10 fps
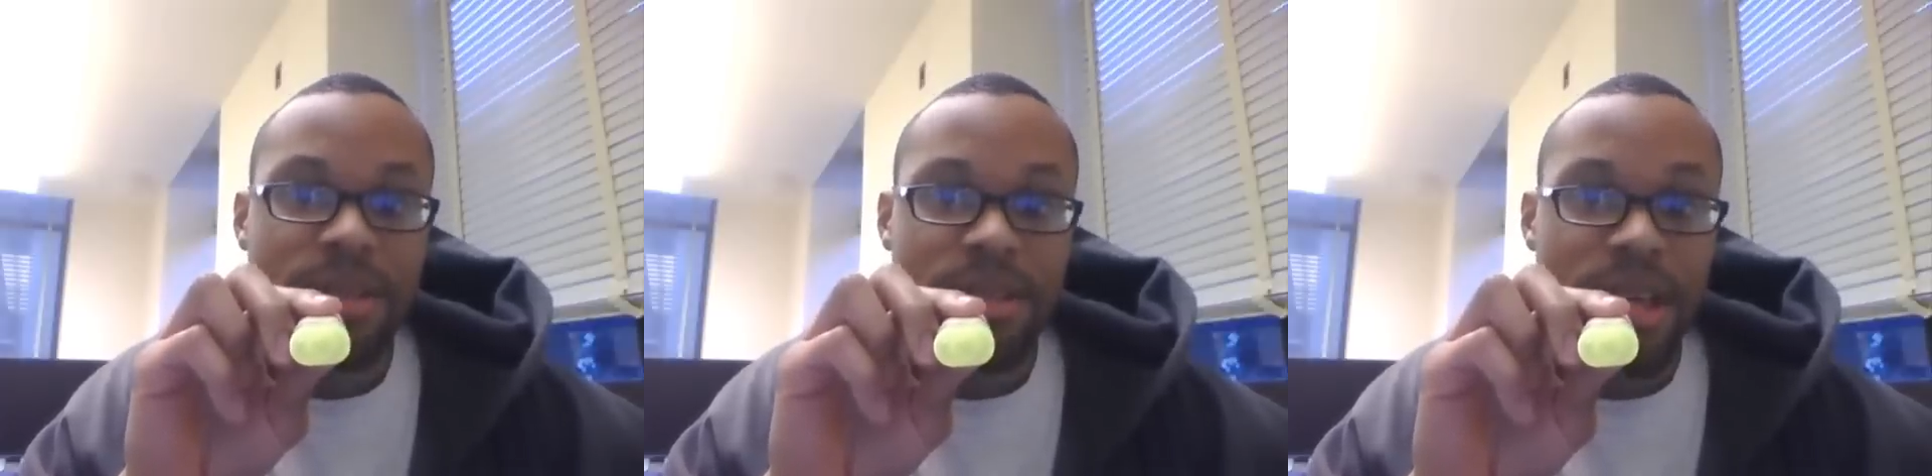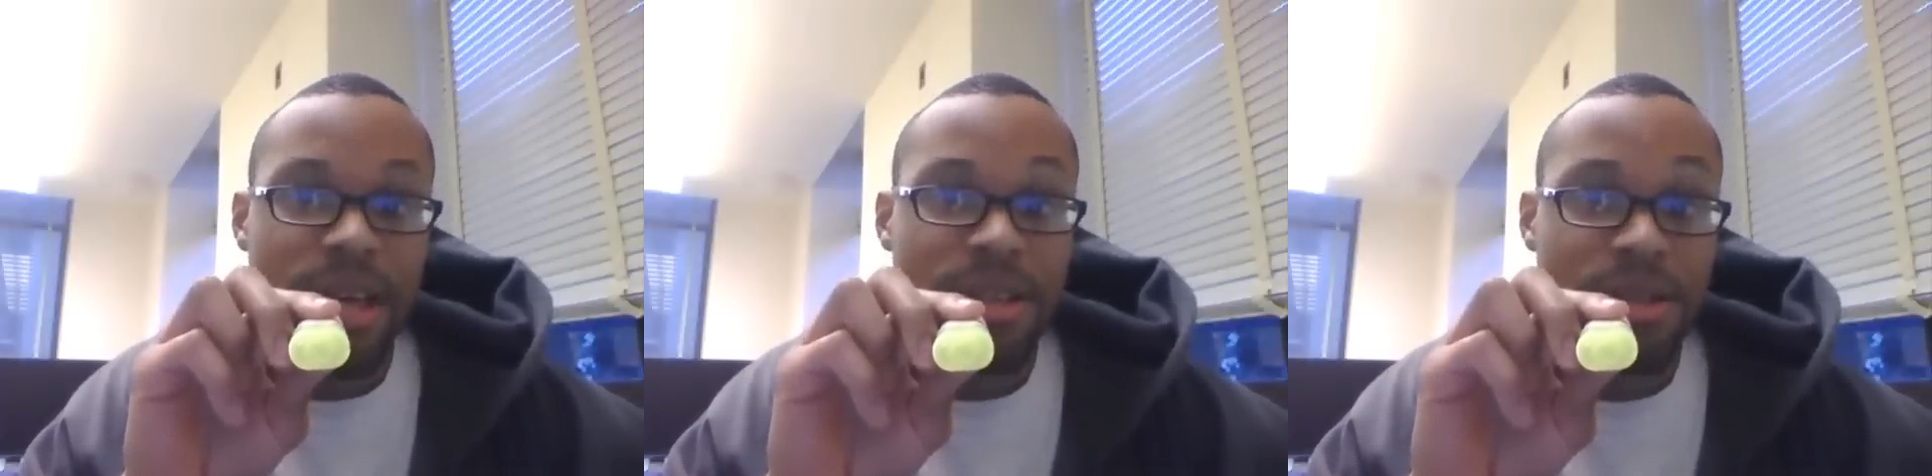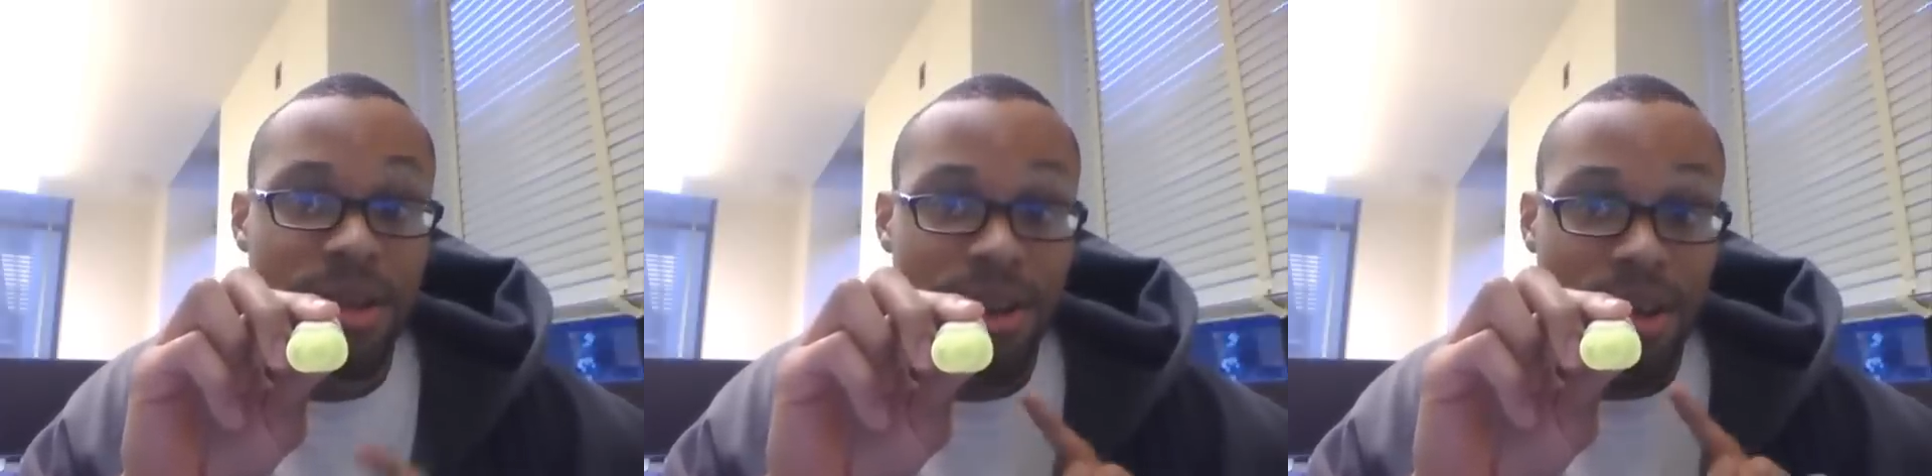and just
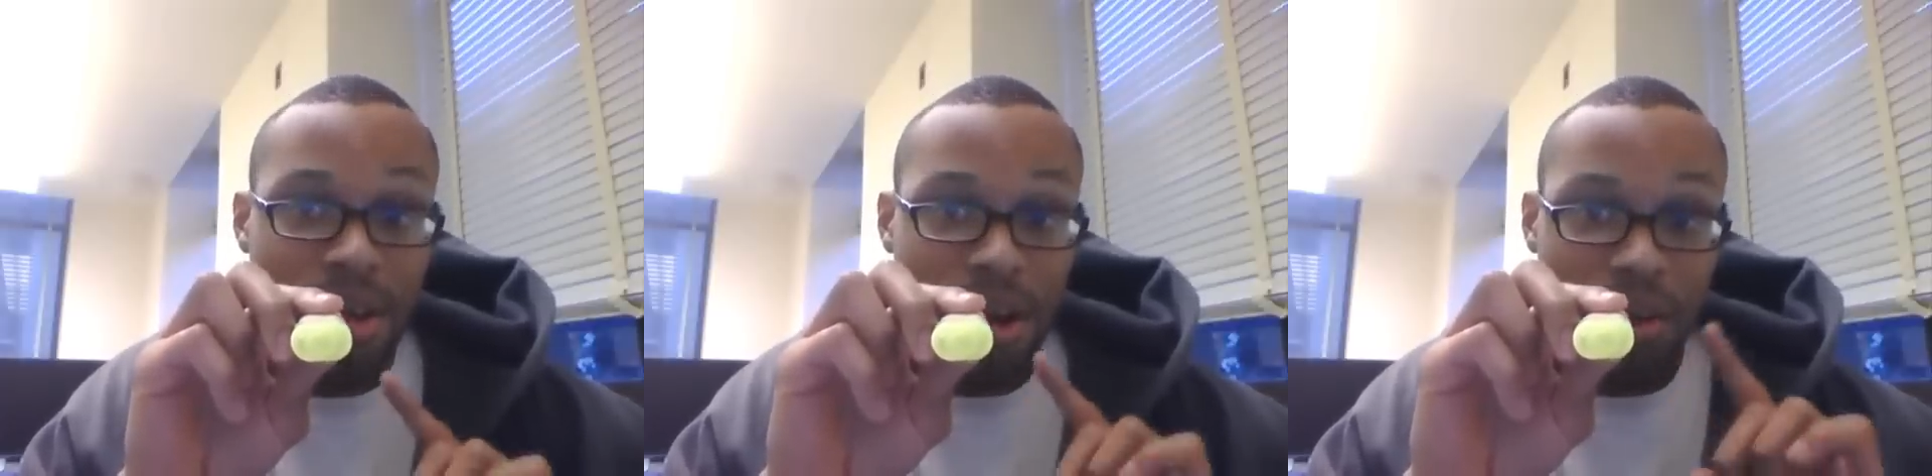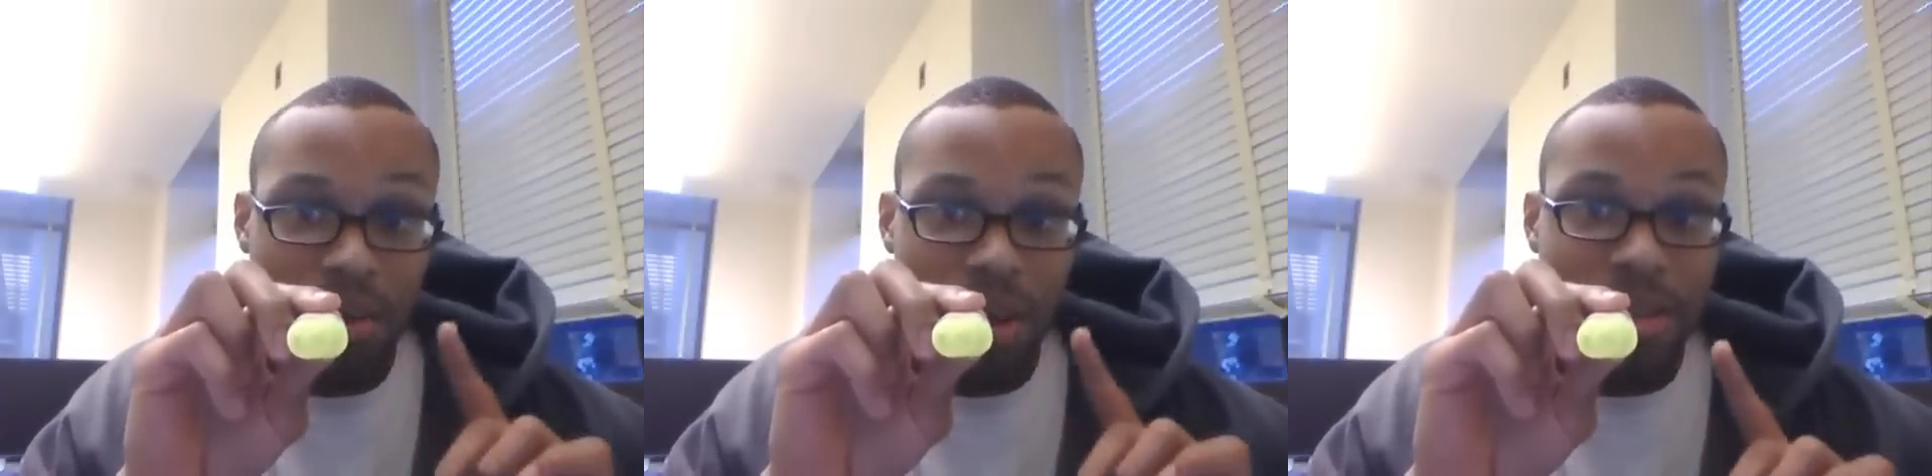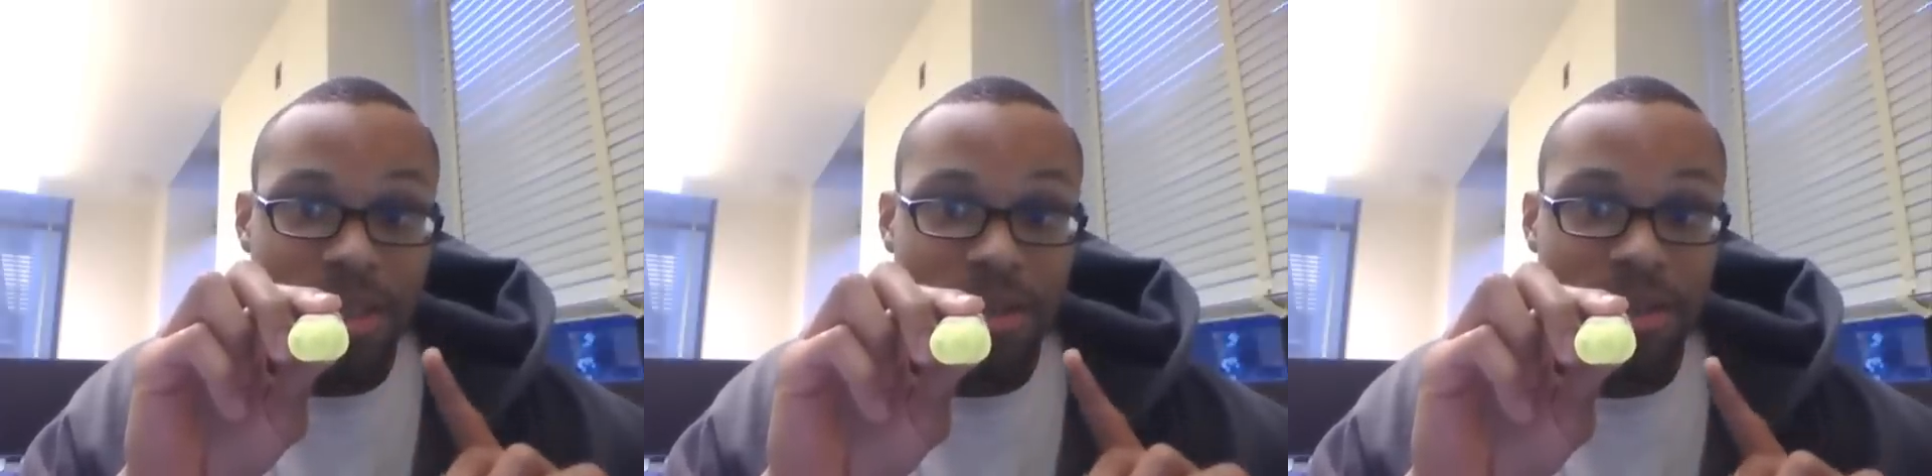concentrate on
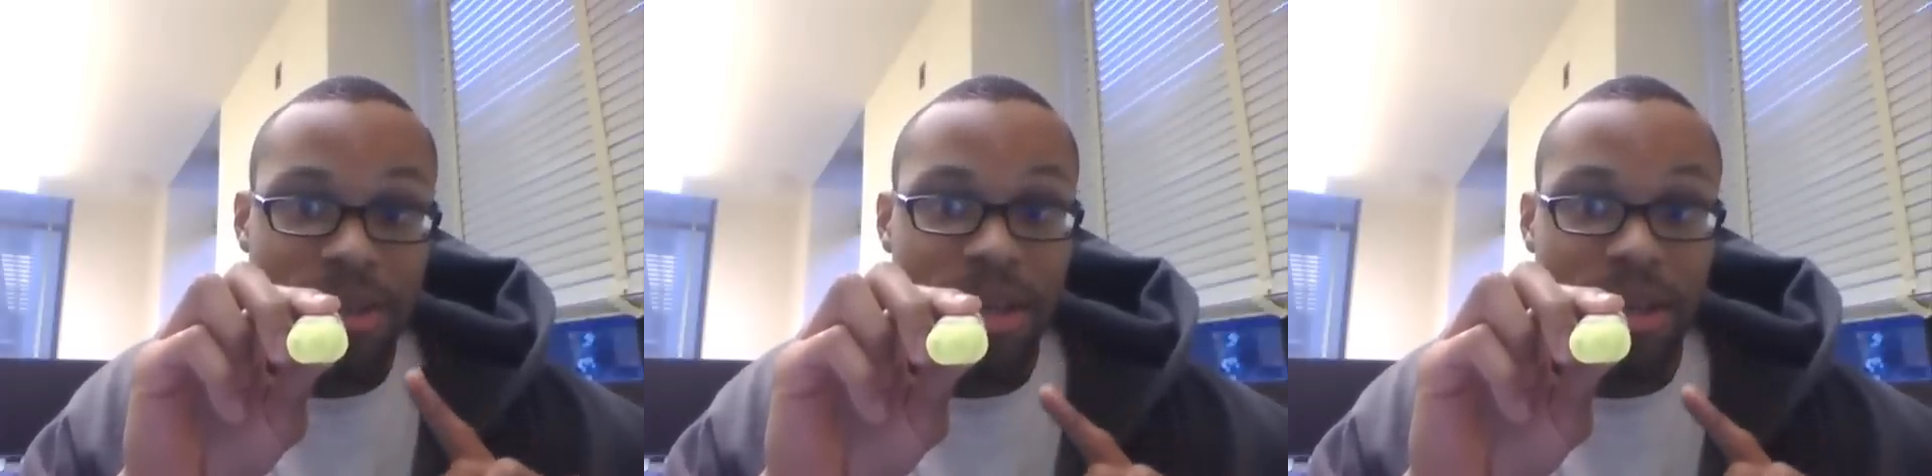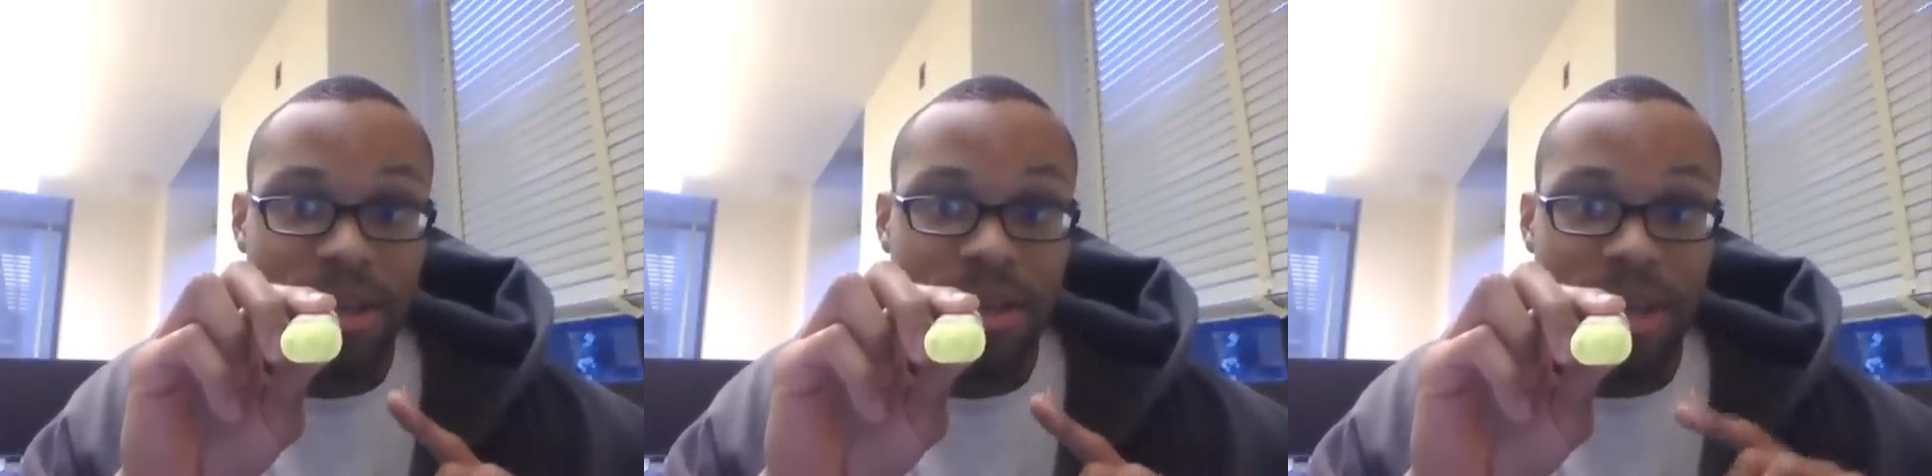one single thing,